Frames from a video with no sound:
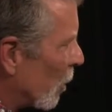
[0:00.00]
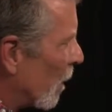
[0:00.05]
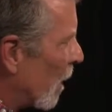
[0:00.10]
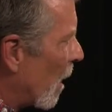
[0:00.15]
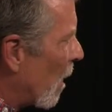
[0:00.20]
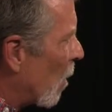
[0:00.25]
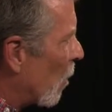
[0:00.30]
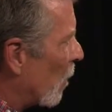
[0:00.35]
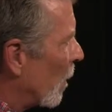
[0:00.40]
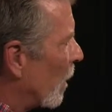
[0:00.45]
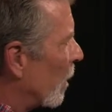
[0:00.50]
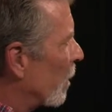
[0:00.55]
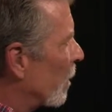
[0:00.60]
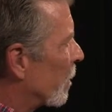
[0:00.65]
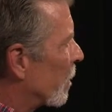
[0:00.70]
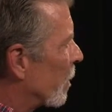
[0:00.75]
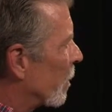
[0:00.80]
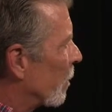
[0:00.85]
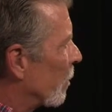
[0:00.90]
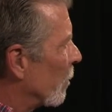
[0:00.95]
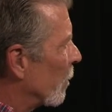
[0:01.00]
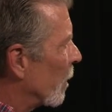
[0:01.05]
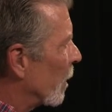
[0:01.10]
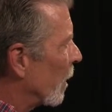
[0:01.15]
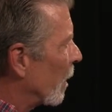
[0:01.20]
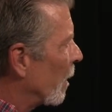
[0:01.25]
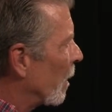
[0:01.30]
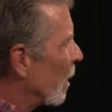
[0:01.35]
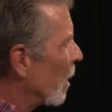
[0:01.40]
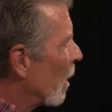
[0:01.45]
now into
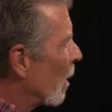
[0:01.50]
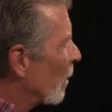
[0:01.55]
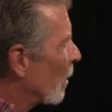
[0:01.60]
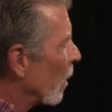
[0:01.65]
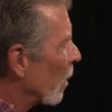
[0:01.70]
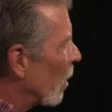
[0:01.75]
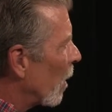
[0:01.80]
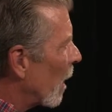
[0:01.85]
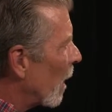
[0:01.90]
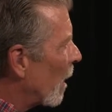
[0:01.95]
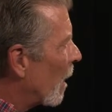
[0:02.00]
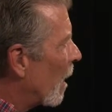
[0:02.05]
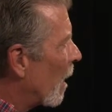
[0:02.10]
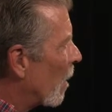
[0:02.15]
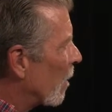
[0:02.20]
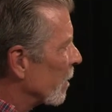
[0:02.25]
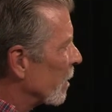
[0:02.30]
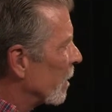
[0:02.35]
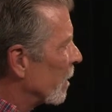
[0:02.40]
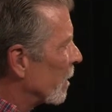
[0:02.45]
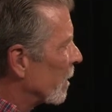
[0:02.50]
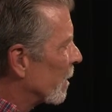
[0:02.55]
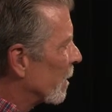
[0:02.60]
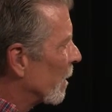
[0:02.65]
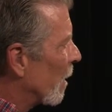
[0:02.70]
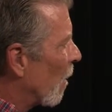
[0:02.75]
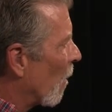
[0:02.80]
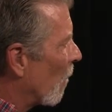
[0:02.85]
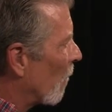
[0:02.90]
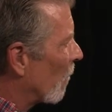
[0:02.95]
the lighthouse
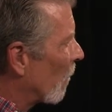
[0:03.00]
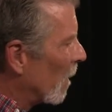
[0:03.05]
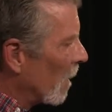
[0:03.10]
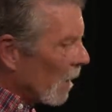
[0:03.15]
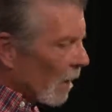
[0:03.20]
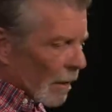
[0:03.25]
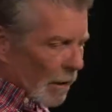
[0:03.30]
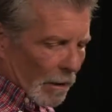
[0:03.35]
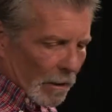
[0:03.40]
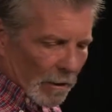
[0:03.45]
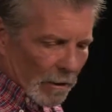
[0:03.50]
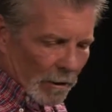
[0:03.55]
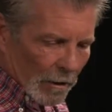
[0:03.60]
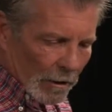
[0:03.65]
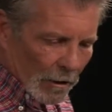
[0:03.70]
itself, into the